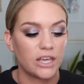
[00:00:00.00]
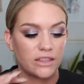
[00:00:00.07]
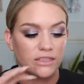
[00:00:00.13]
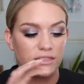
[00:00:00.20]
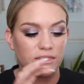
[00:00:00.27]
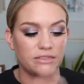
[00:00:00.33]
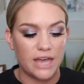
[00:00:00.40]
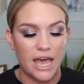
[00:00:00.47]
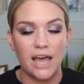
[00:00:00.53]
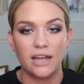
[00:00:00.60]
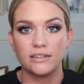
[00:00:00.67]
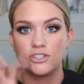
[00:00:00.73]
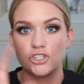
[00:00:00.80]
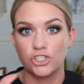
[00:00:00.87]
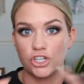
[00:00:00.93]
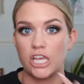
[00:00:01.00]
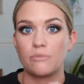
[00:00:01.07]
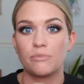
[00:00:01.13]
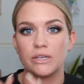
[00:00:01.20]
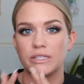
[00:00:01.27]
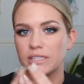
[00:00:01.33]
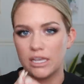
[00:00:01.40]
Like that
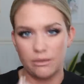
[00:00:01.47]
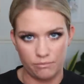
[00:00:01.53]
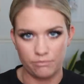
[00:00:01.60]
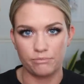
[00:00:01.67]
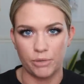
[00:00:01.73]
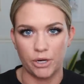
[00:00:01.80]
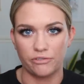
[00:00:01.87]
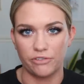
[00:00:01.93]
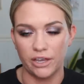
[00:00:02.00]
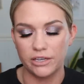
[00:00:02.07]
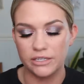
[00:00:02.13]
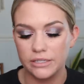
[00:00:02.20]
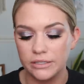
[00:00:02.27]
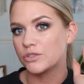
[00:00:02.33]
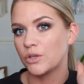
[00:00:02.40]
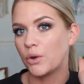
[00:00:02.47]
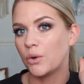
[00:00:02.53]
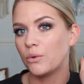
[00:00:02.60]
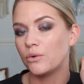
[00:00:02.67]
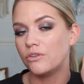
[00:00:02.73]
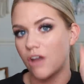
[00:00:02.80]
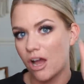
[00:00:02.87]
shape is like perfect.
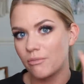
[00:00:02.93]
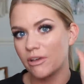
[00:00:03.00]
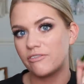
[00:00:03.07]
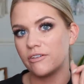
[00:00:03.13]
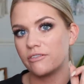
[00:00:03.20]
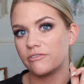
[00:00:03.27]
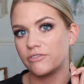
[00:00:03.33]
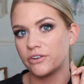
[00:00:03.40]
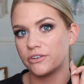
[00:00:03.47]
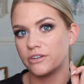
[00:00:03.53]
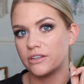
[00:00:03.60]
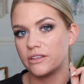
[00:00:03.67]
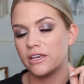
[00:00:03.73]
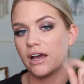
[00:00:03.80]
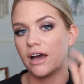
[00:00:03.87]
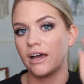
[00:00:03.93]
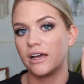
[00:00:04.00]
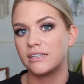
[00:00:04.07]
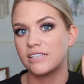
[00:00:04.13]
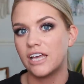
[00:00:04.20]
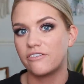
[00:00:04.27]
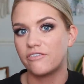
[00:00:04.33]
So not my favorite for underneath the eyes.